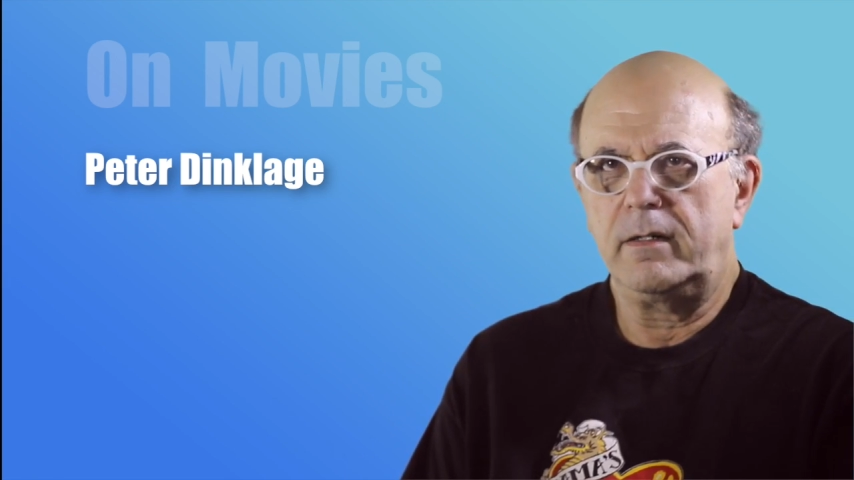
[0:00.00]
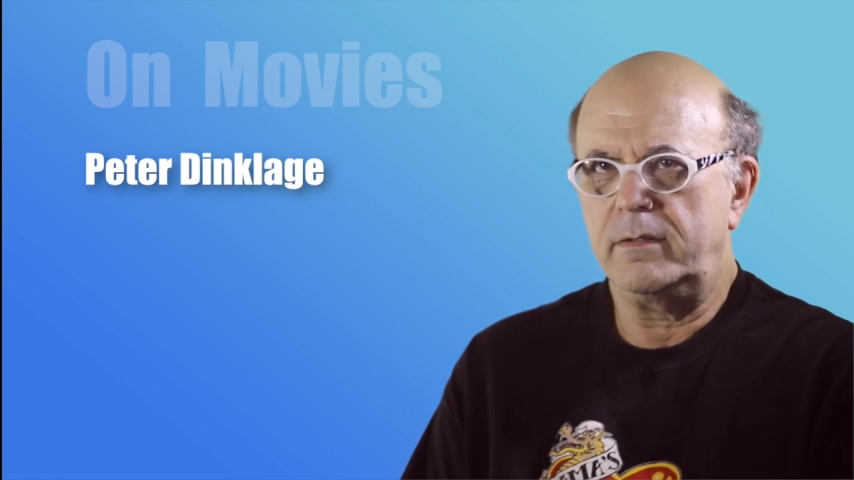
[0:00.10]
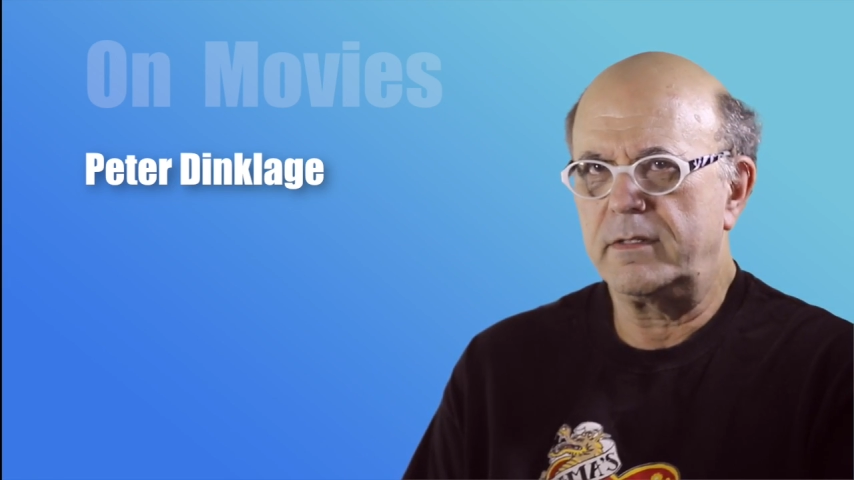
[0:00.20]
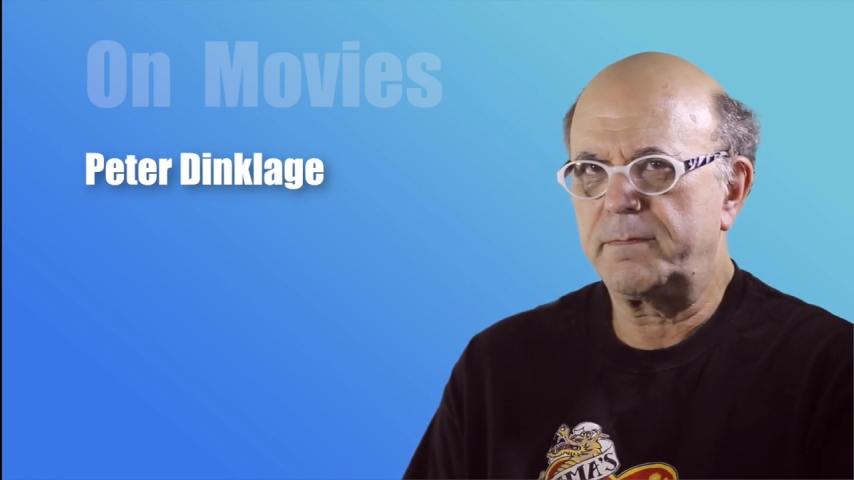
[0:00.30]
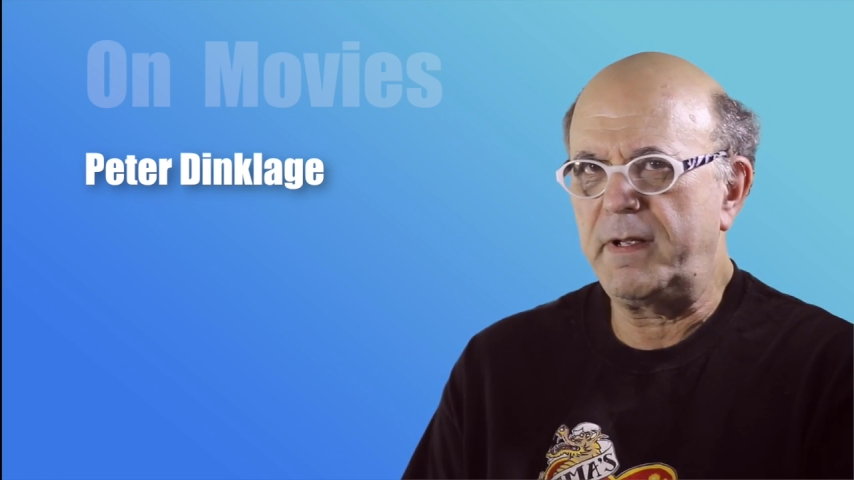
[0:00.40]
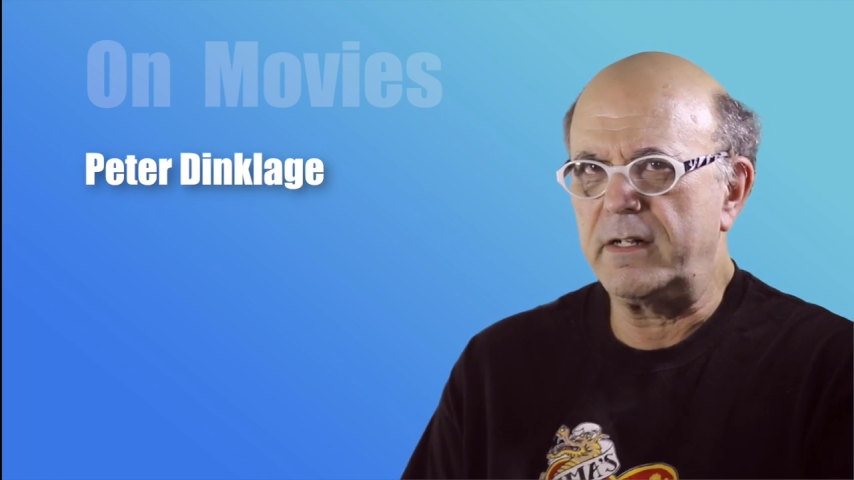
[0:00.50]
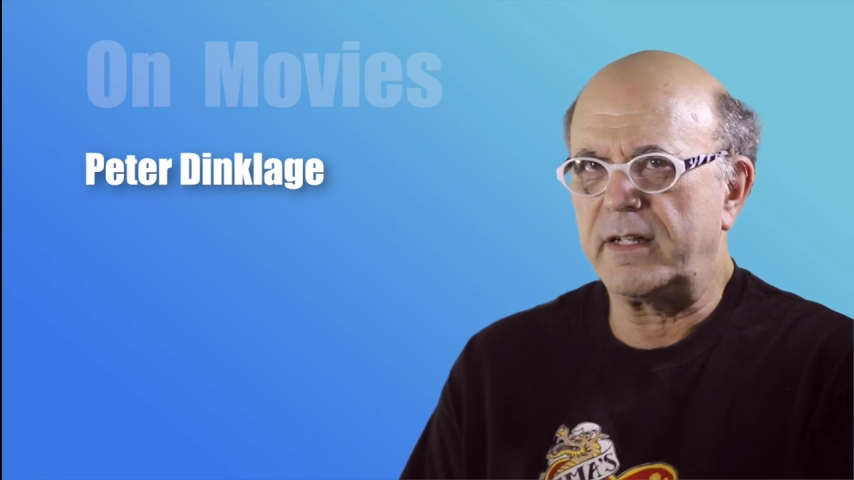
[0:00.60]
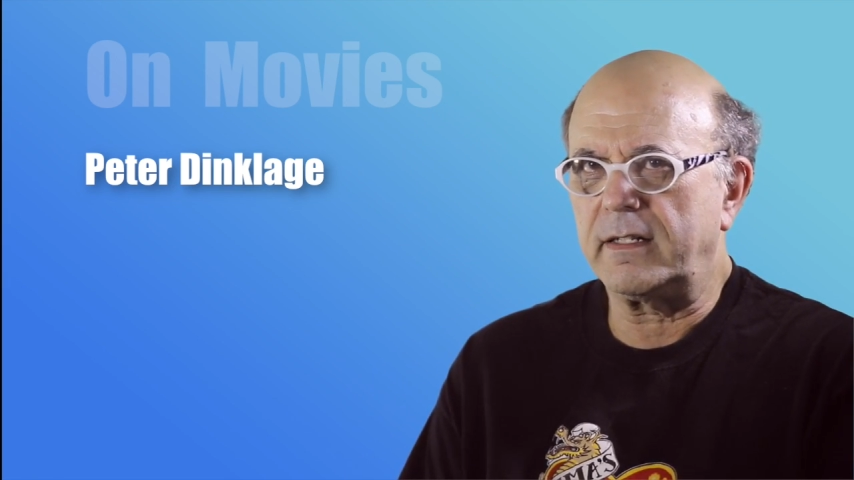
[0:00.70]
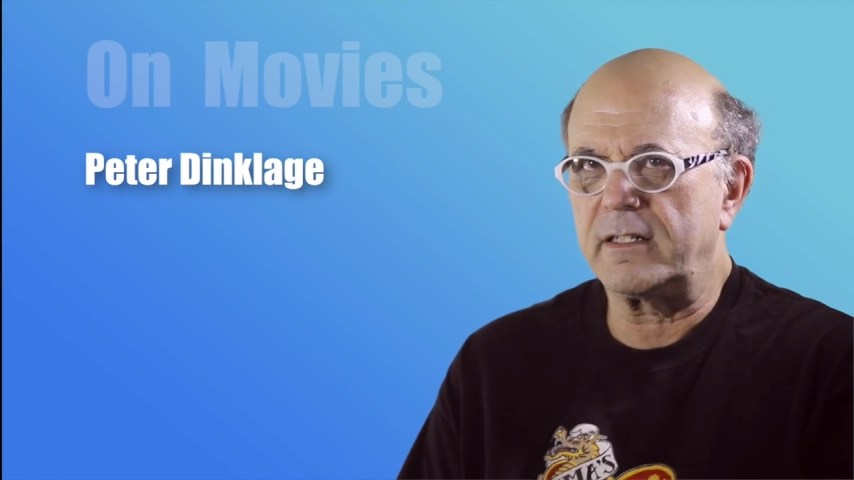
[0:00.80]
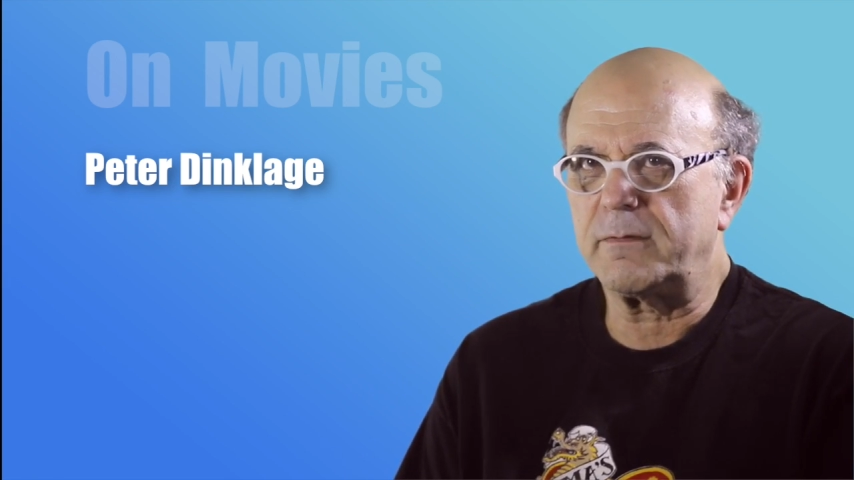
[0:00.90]
Who does Peter
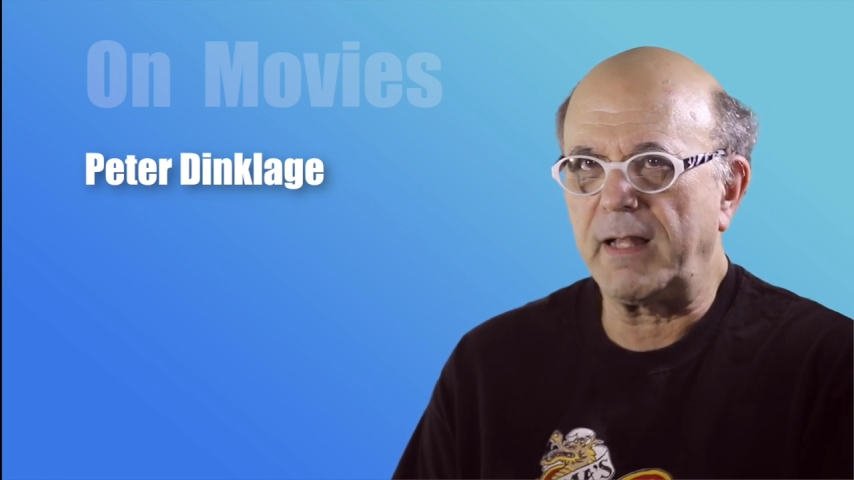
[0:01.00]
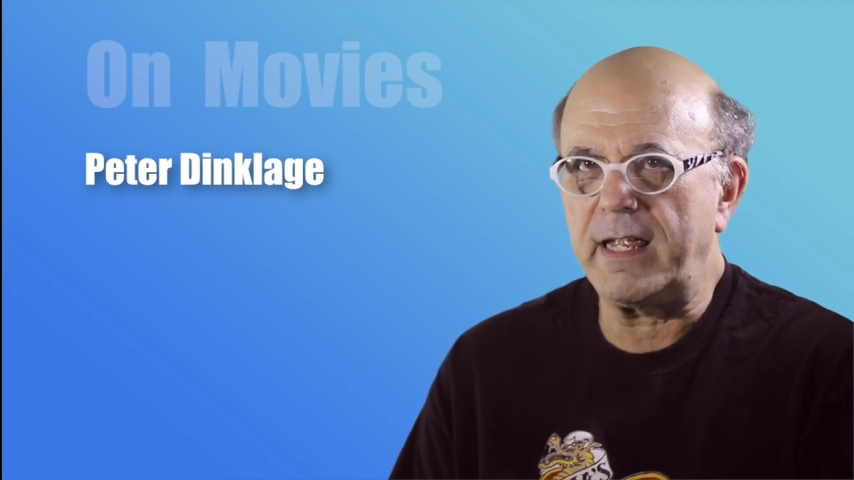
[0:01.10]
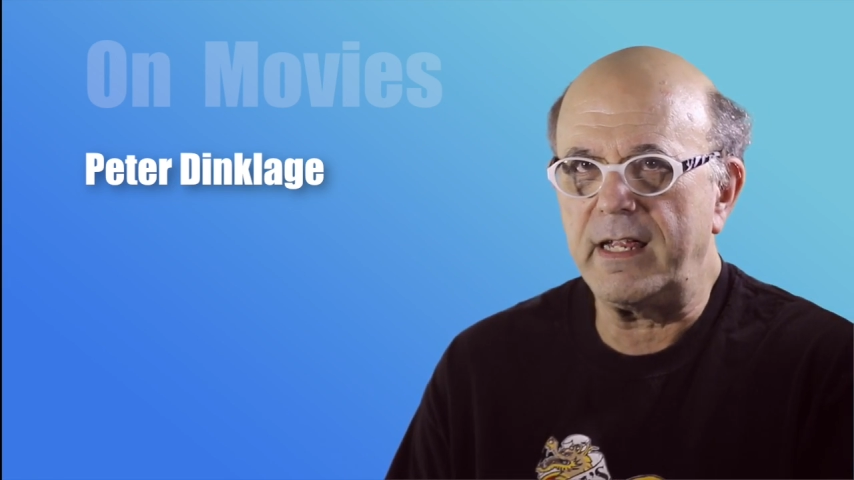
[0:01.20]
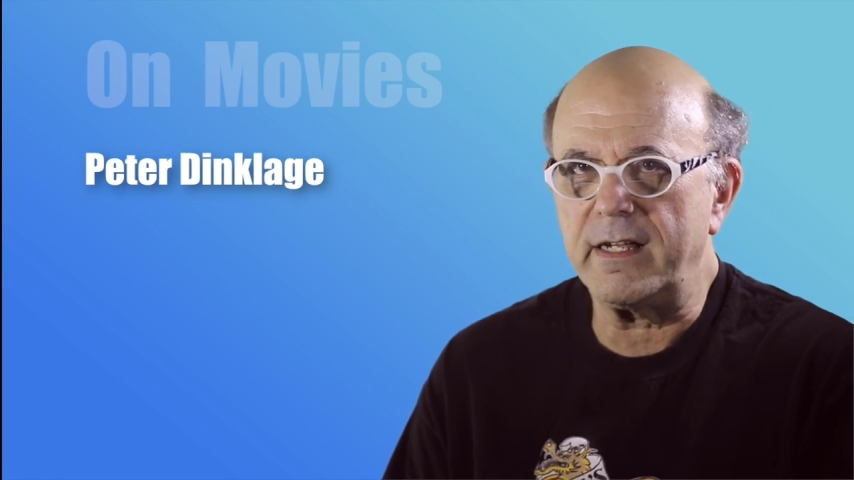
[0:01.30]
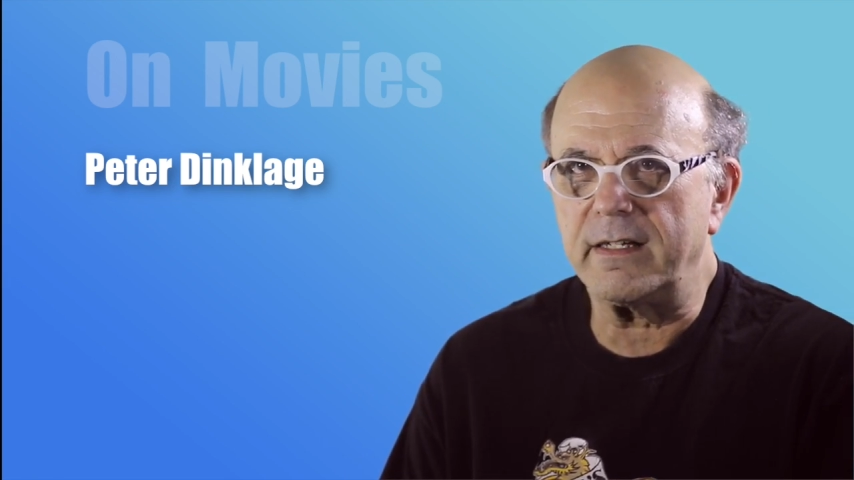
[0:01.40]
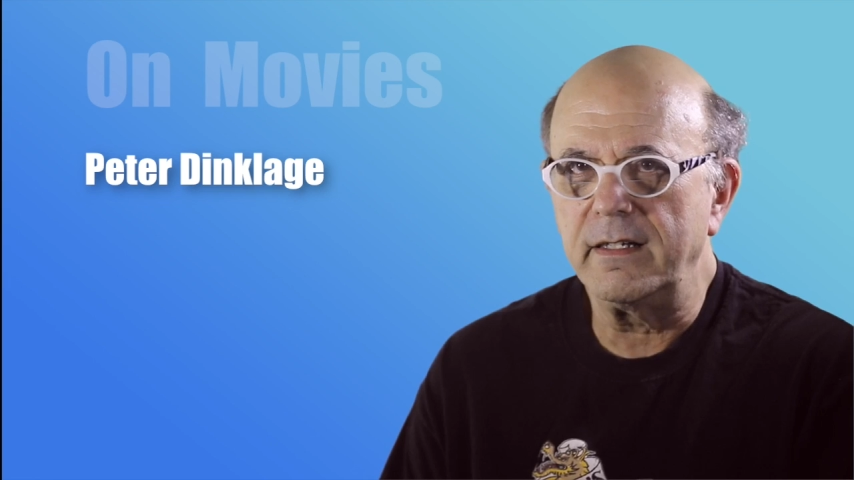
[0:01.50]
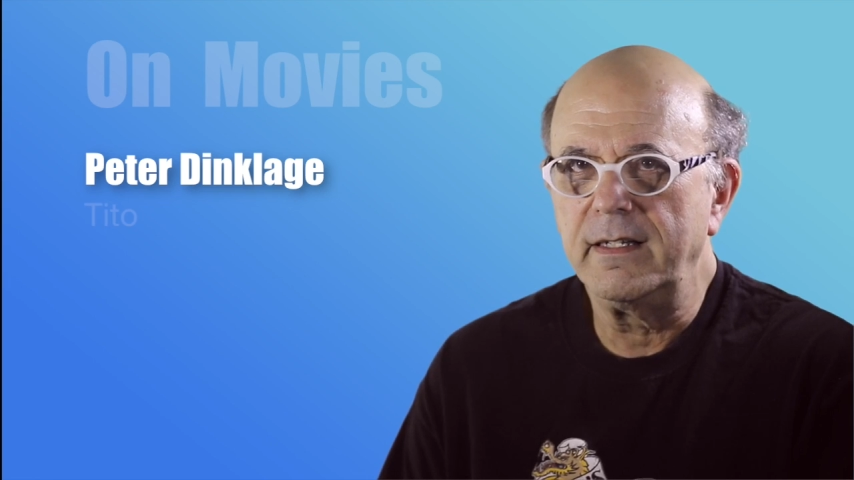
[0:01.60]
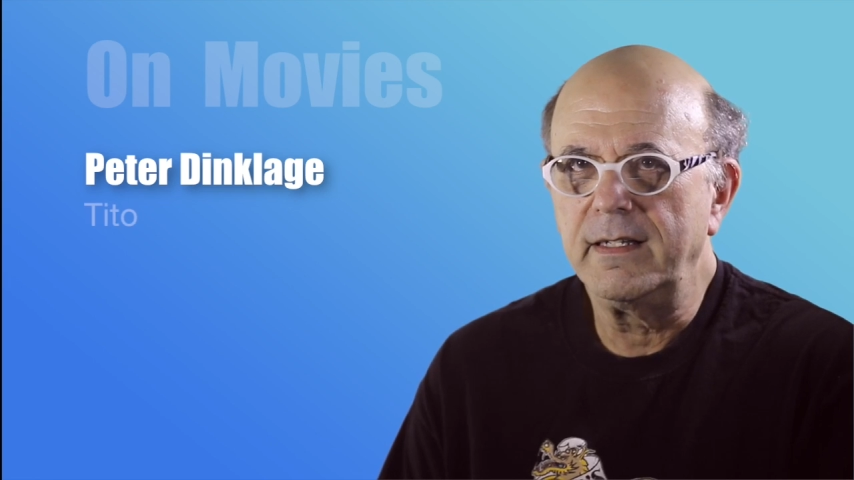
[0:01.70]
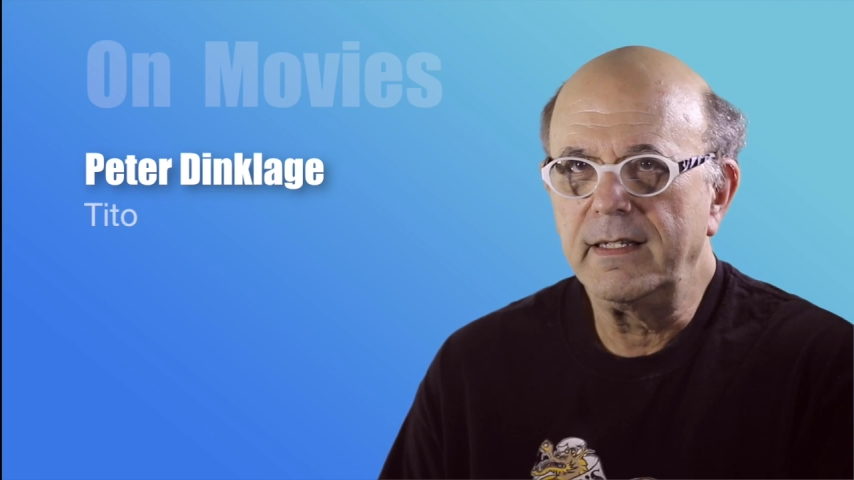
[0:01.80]
Dinklage play here?